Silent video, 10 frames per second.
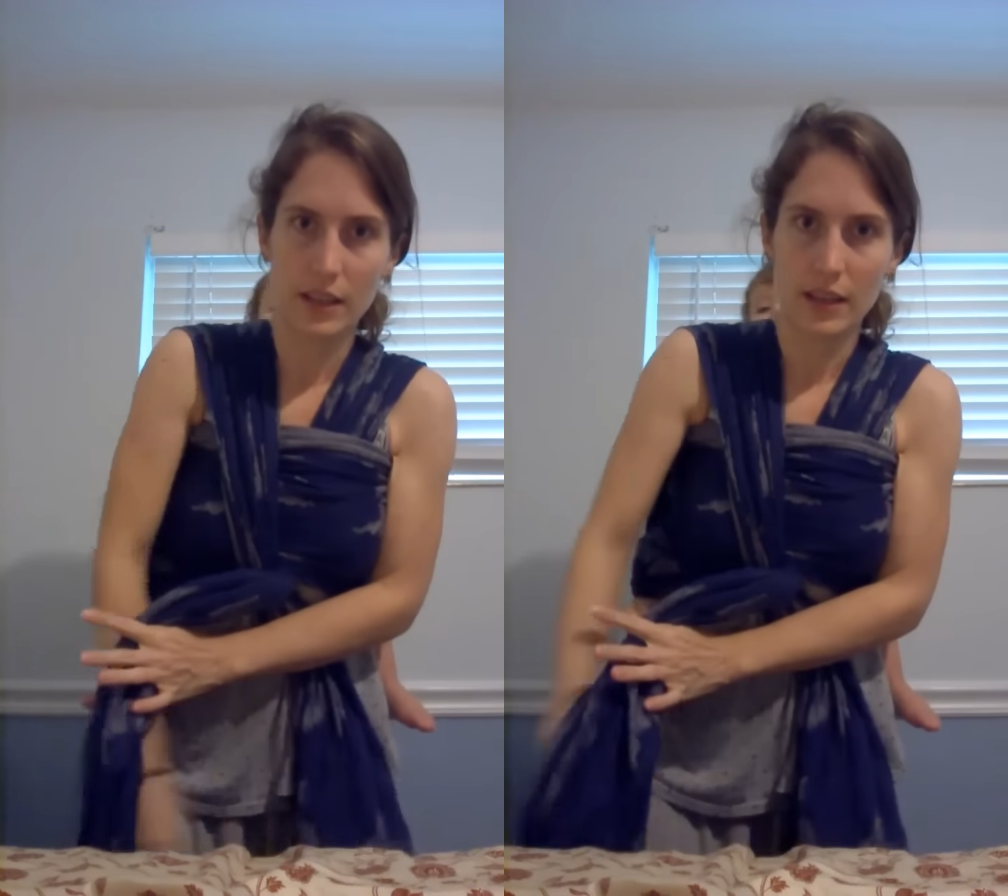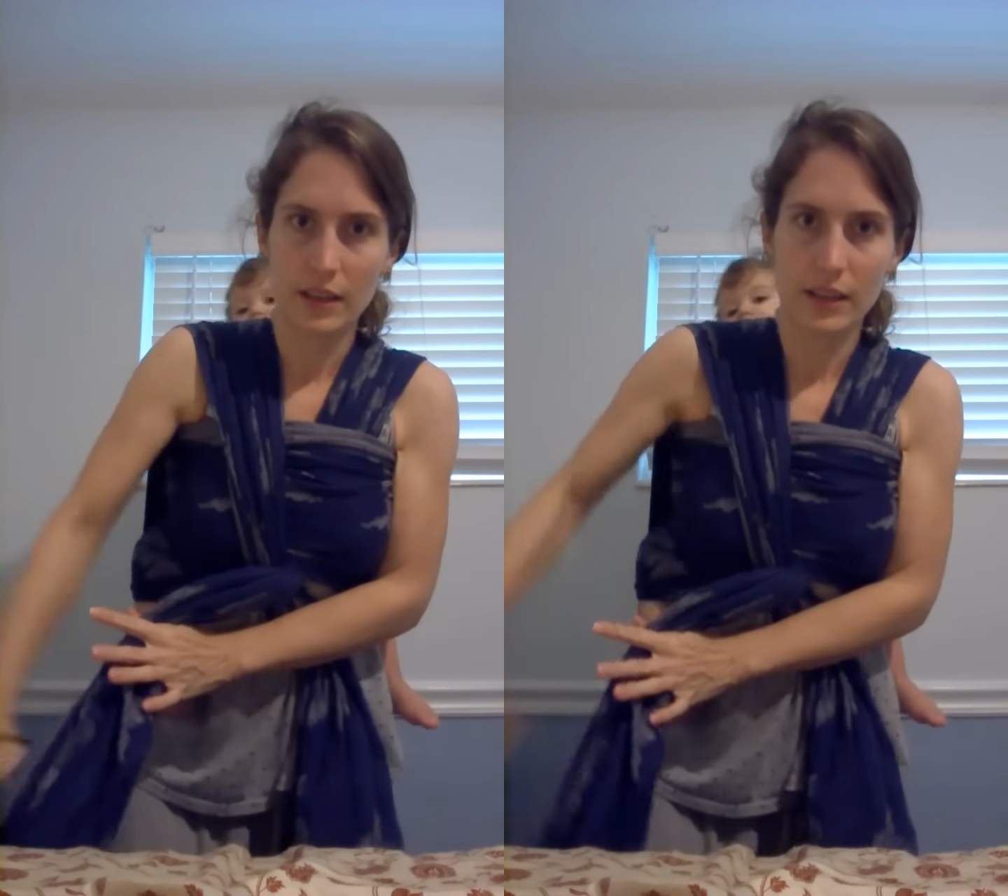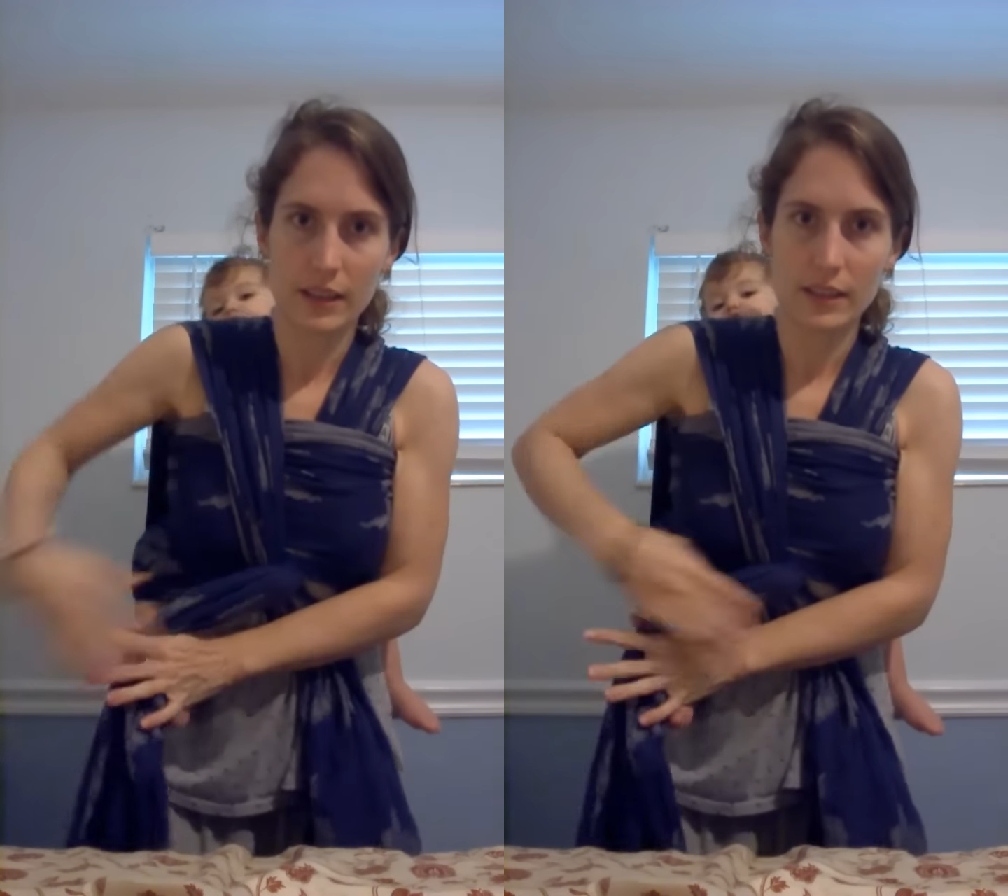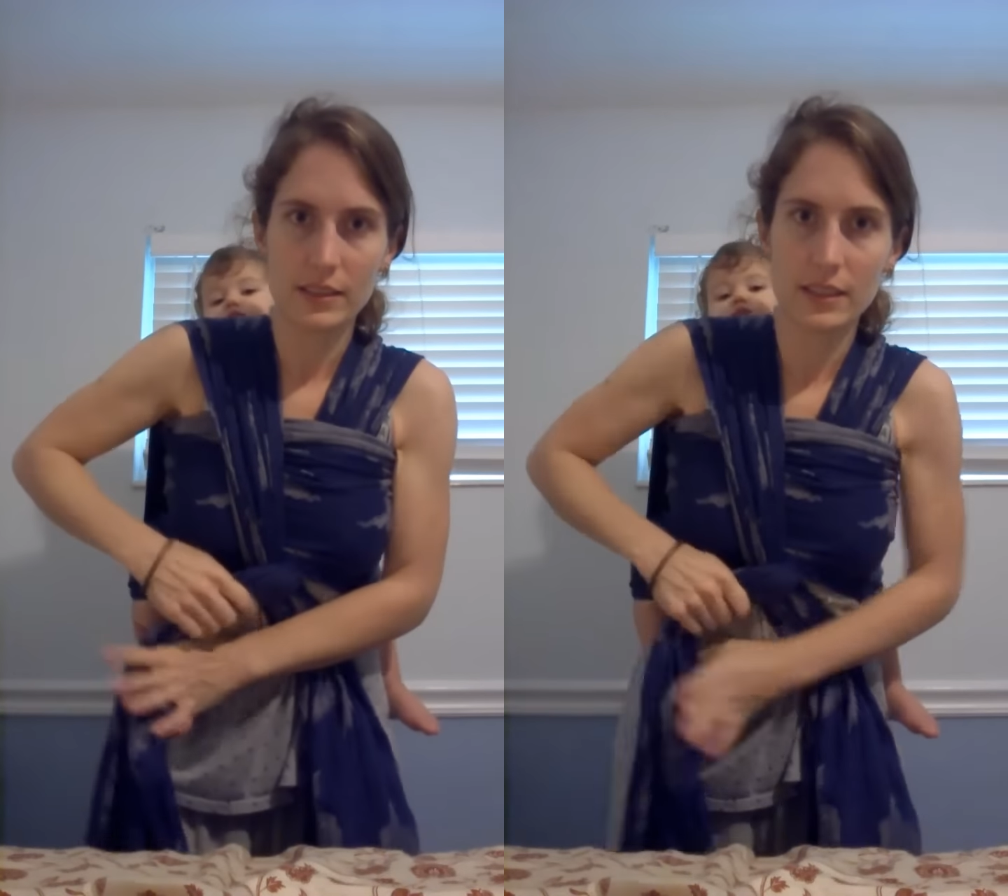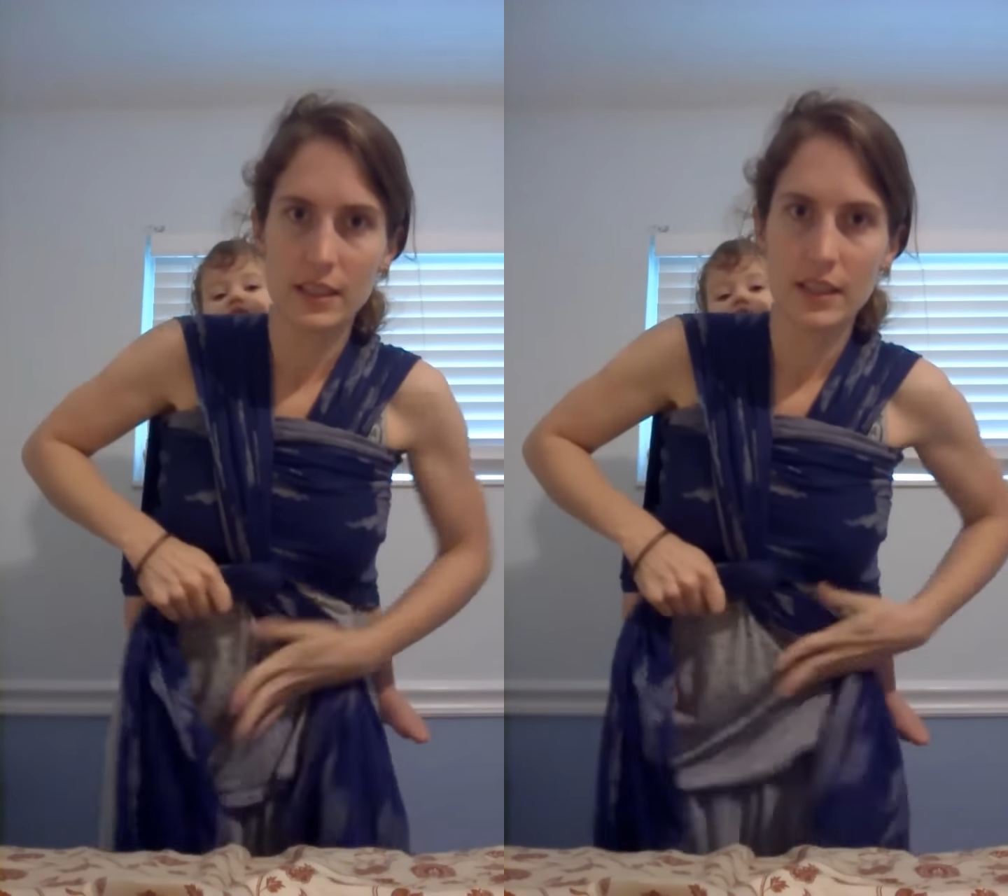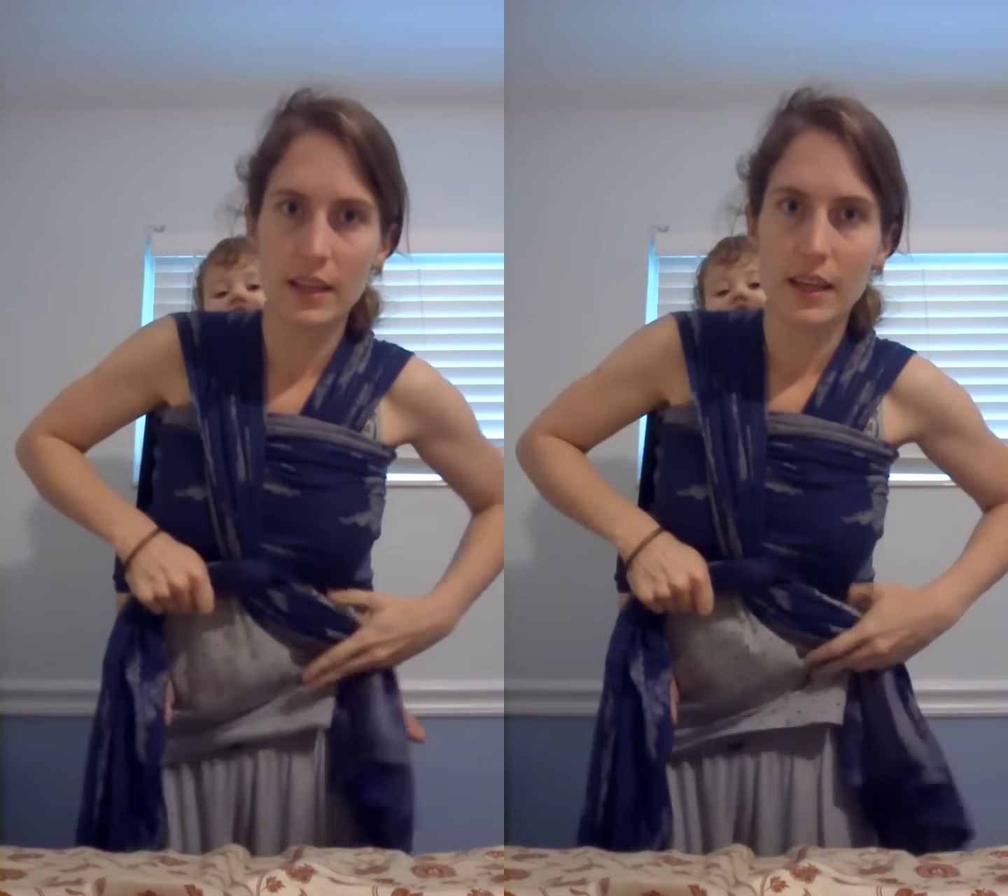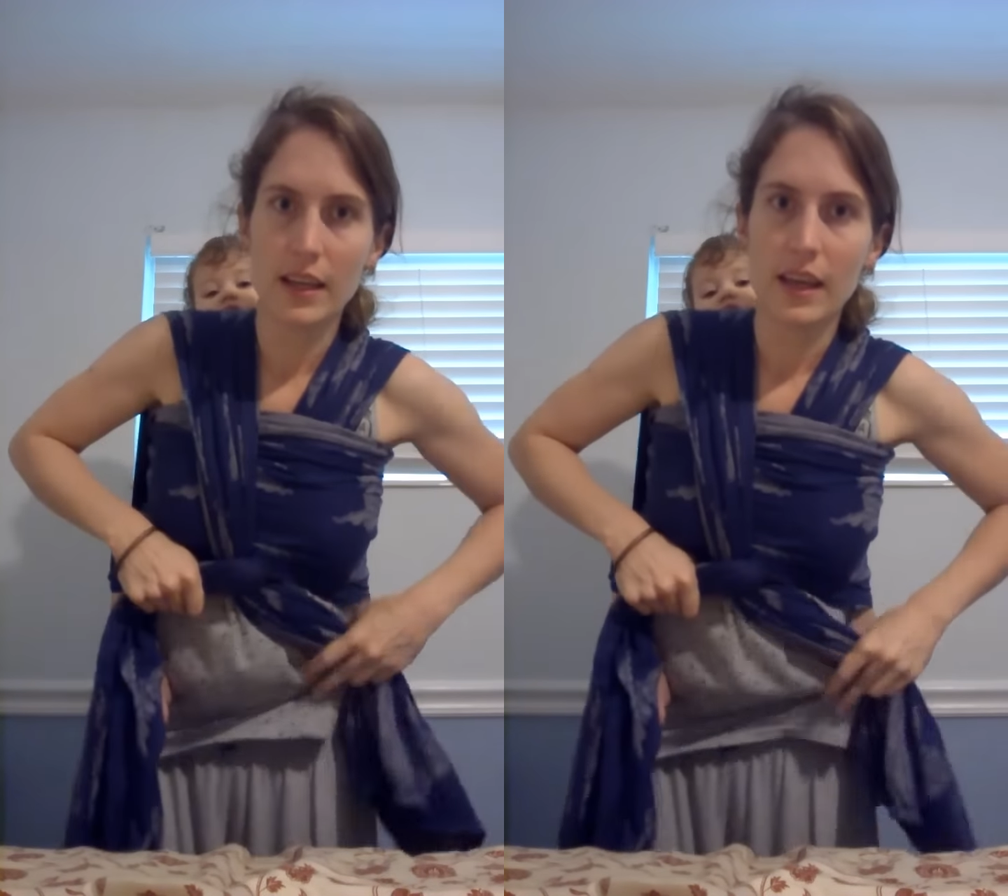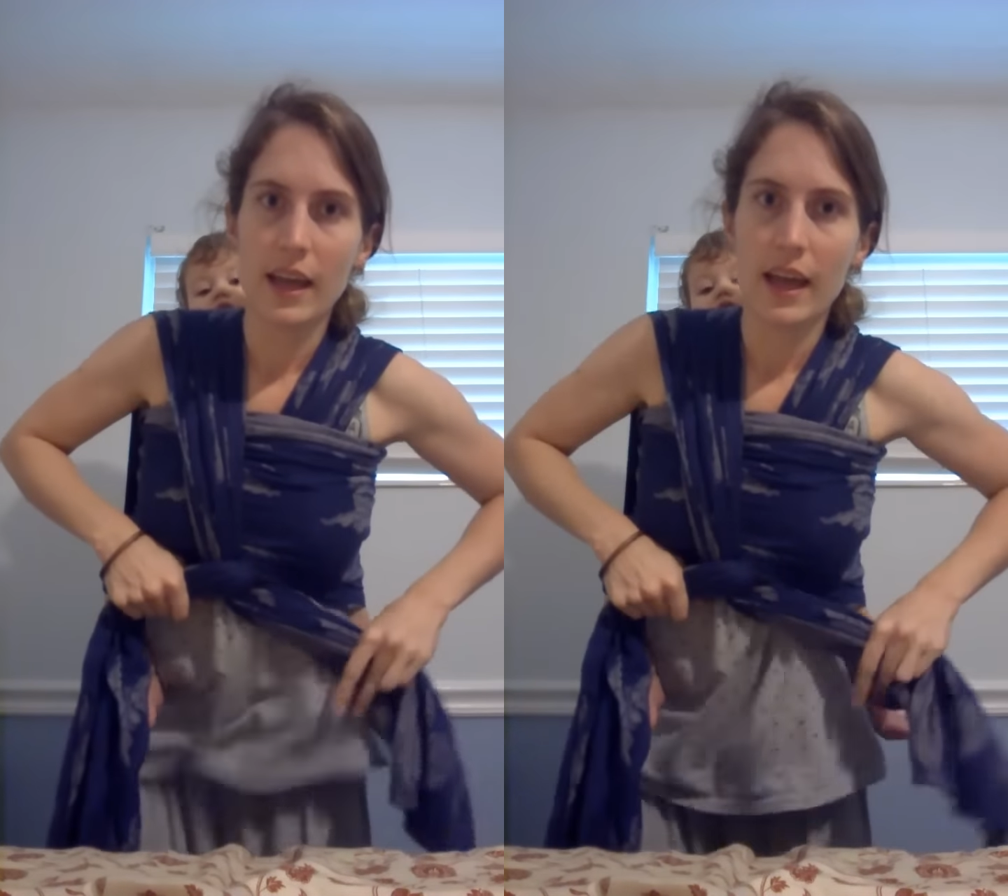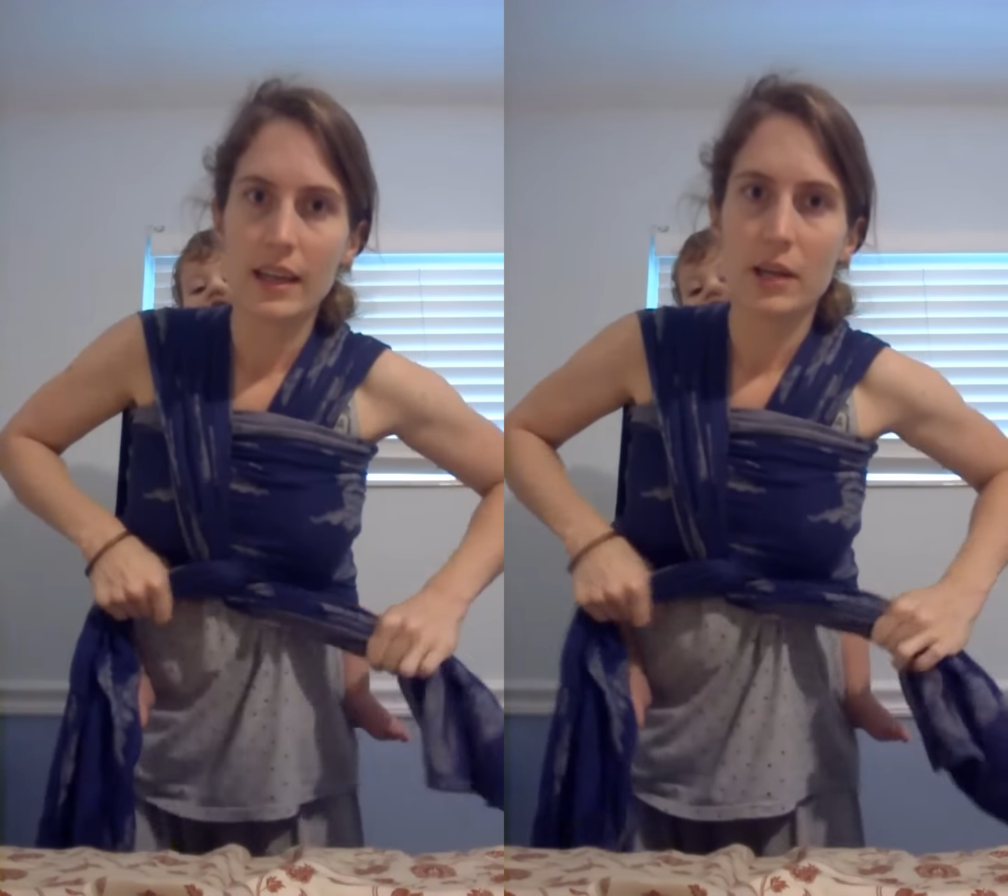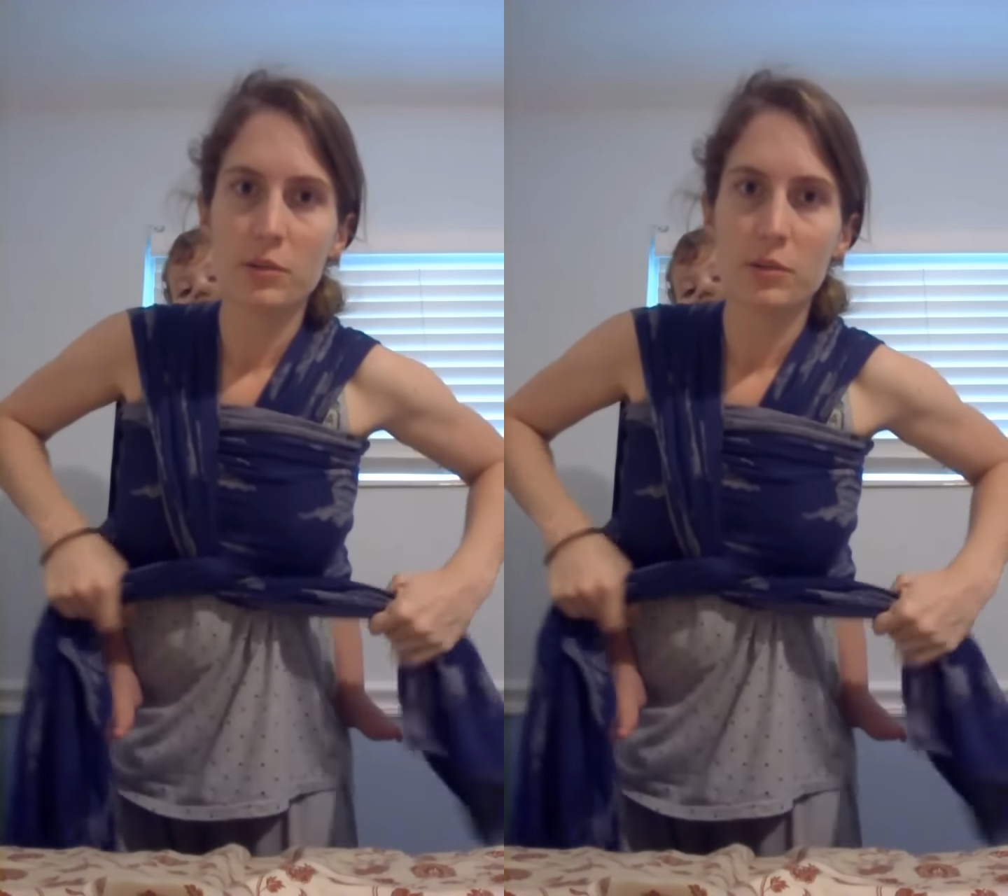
like this. And I'm